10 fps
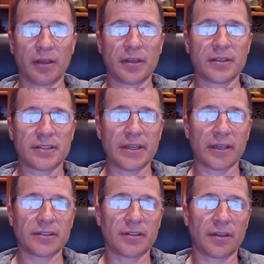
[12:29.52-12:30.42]

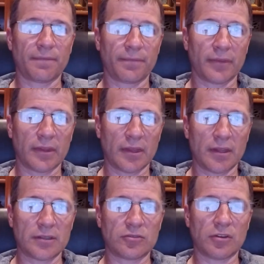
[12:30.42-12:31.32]
Sixth,
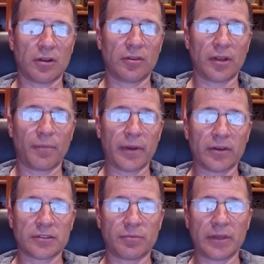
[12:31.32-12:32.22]
this drone
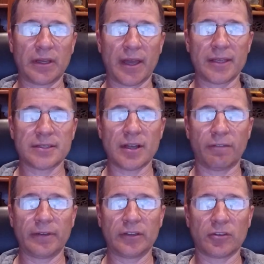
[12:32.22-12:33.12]
appears to be a
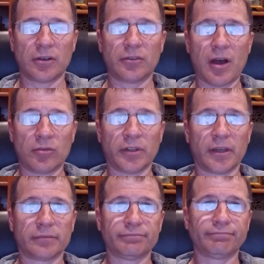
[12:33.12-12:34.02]
selfie drone only.
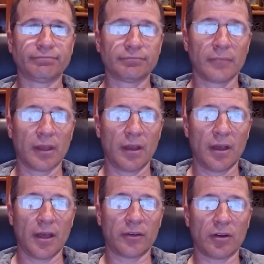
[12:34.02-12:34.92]

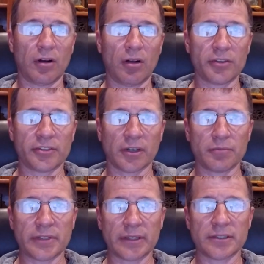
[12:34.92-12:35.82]
Under all
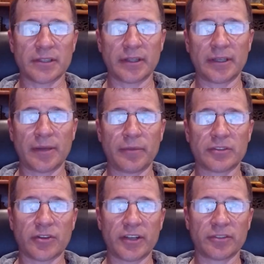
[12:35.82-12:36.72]
circumstances in the
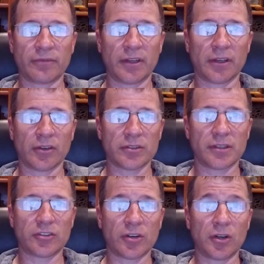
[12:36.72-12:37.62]
demonstration videos, the
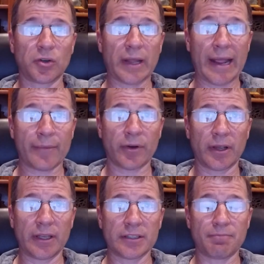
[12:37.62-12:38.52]
drone camera
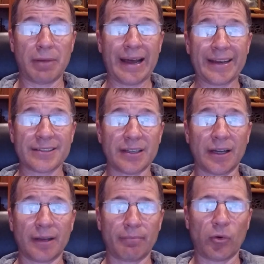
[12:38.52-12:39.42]
is by
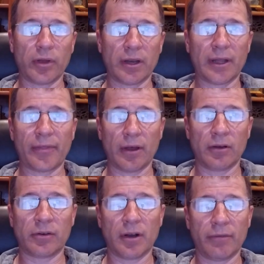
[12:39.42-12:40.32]
design pointed at the
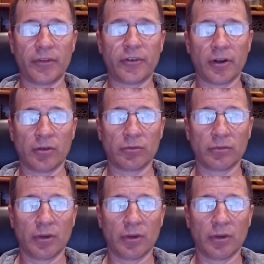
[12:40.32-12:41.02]
owner of the drone.